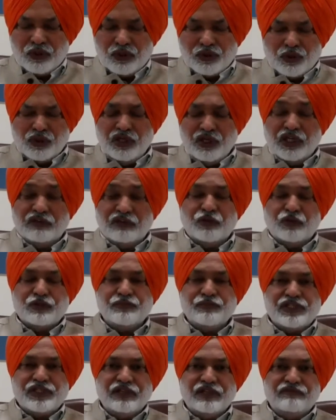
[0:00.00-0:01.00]
sorry, I was
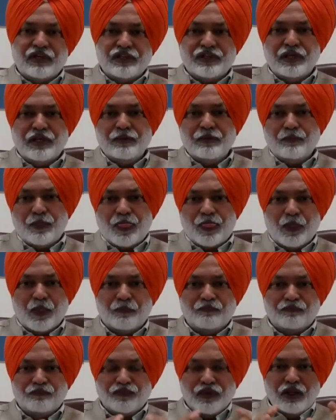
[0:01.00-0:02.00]
missing one thing,
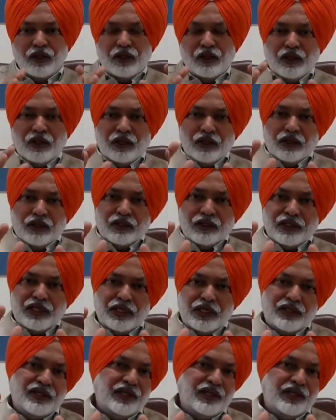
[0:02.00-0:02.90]
that